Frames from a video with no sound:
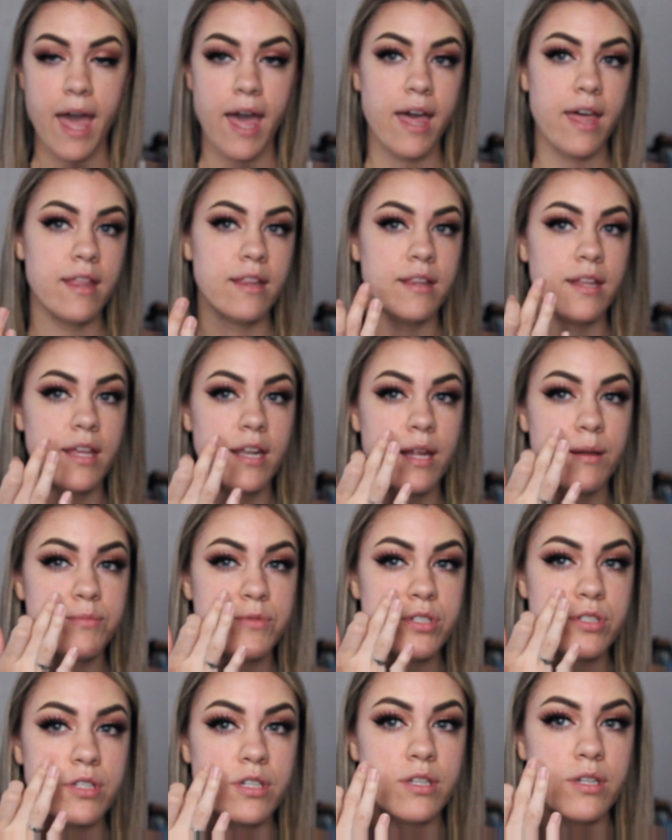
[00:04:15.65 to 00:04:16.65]
And then I'm
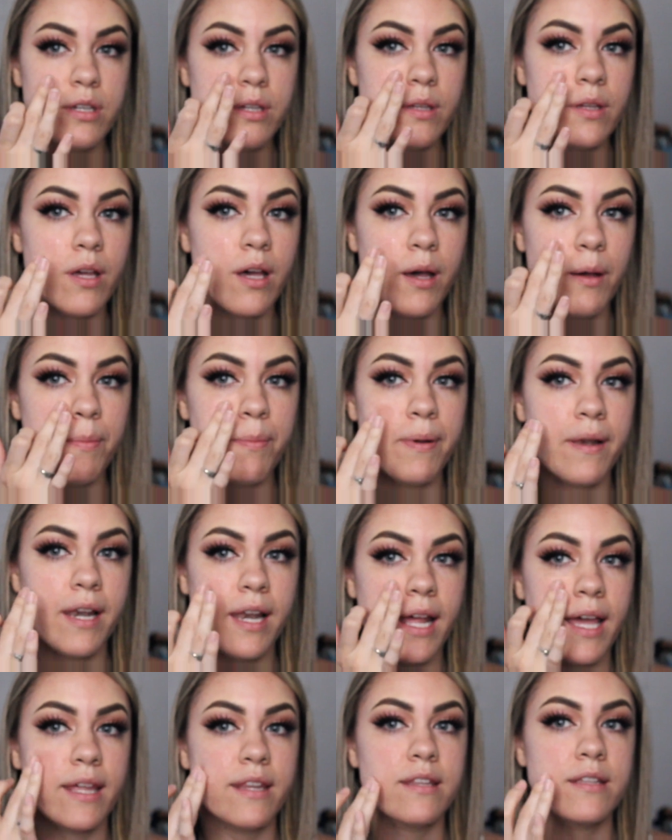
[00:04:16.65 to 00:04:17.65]
just gonna
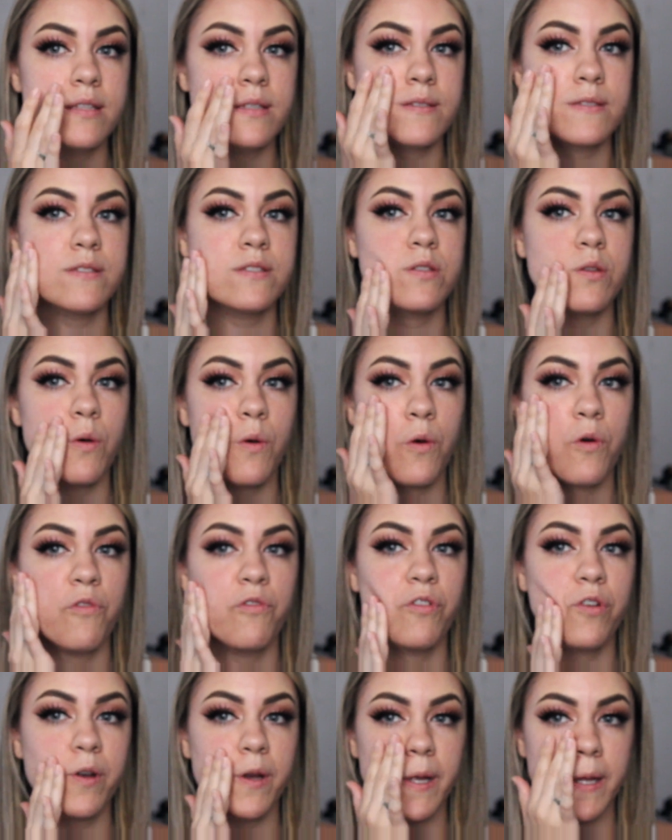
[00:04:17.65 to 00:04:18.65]
apply this
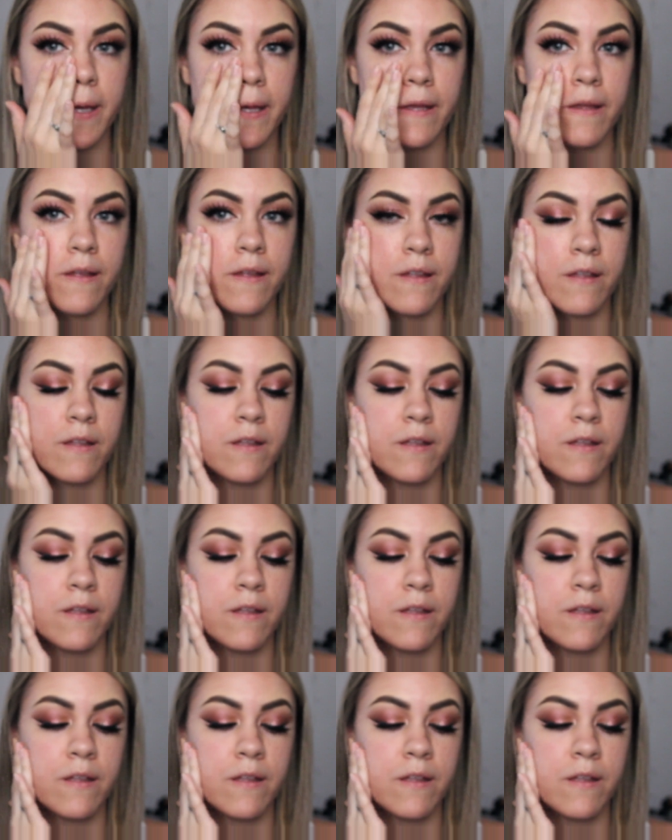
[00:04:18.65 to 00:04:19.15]
over it.